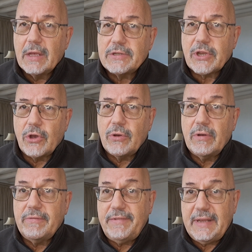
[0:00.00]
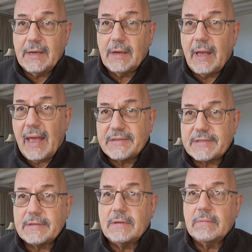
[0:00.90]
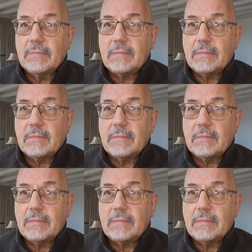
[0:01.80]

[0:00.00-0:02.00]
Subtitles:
So, wir essen,